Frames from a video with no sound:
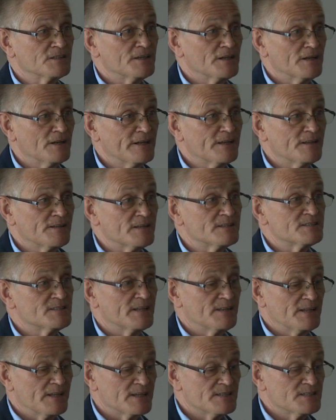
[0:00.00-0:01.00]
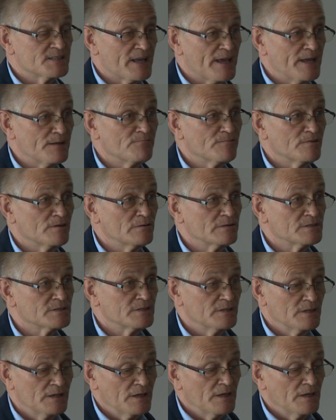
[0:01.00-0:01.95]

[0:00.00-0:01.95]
earlier that's in the escape route.